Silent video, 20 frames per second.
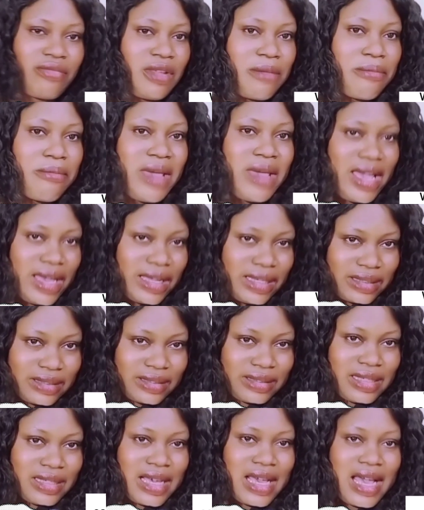men,
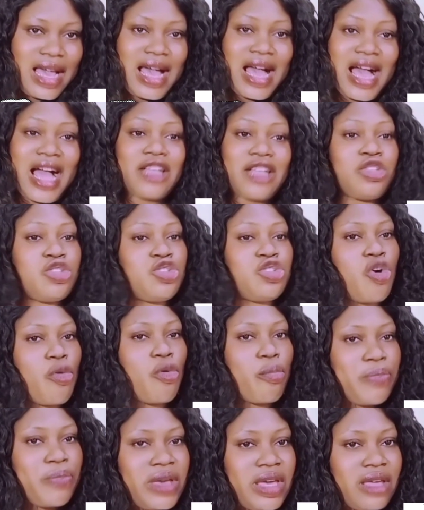are
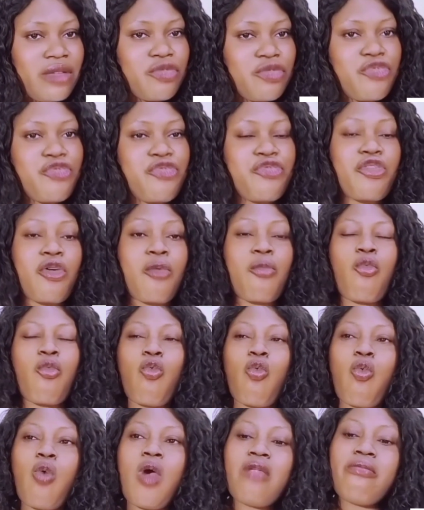jumping
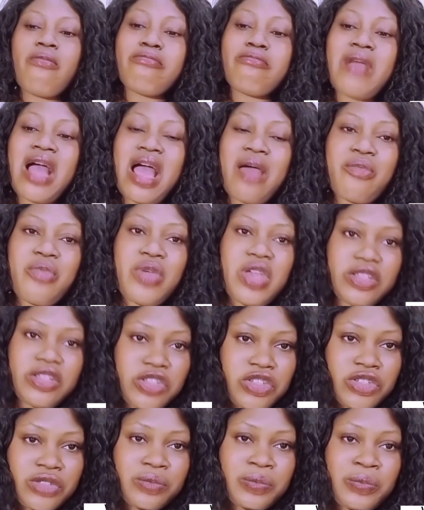from one
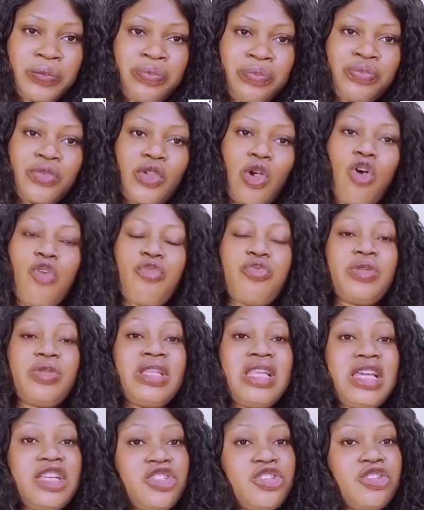marriage or
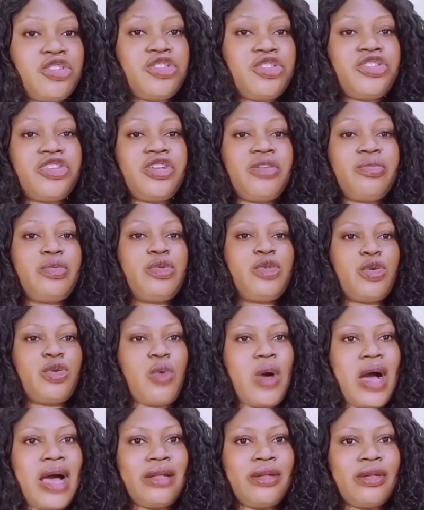relationship
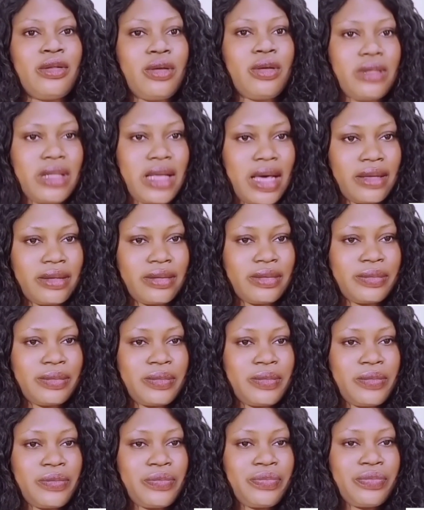to another
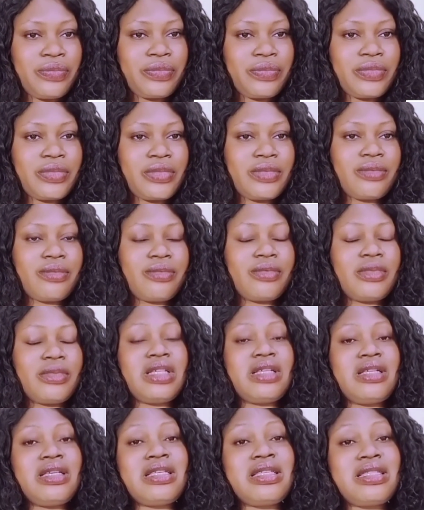
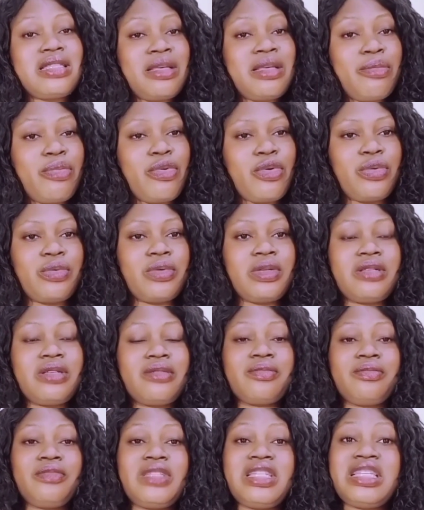is simple.
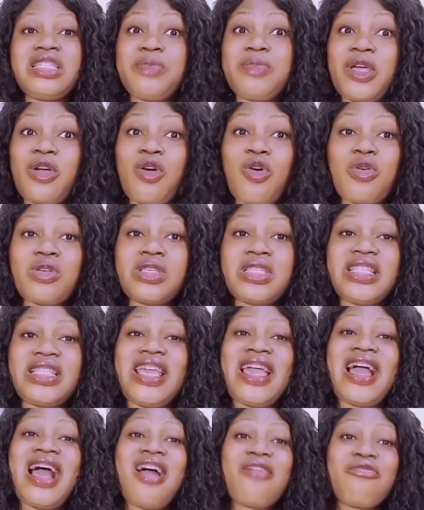Is because
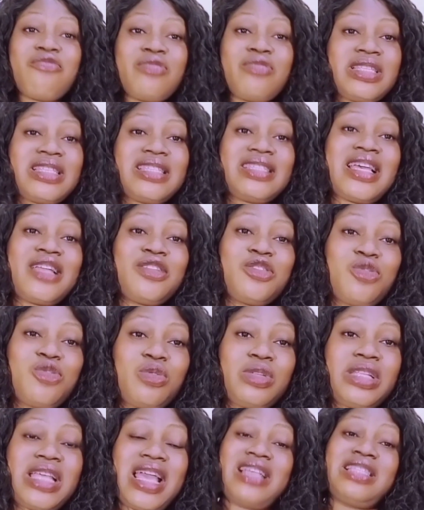they haven't
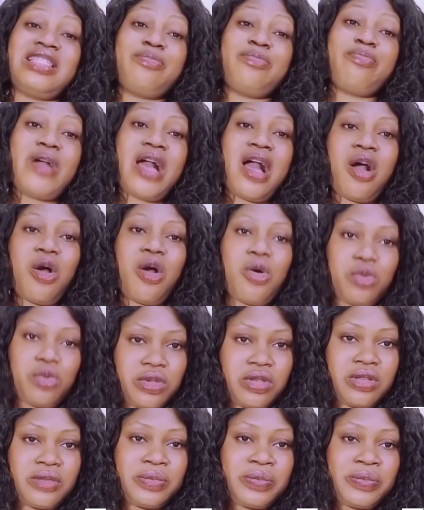settled their
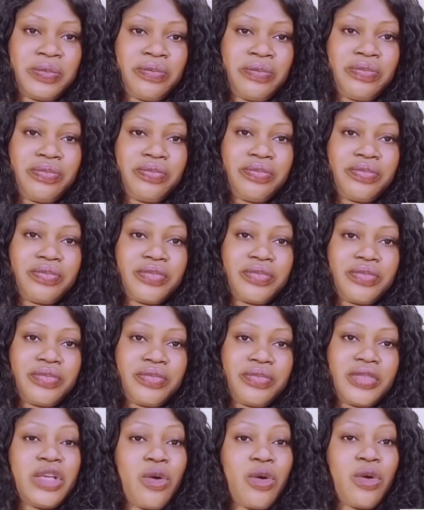spouse
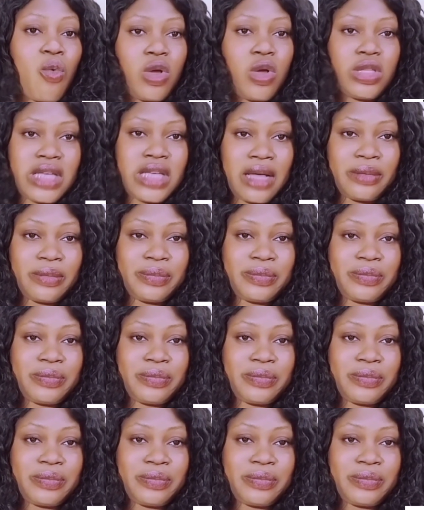in the water.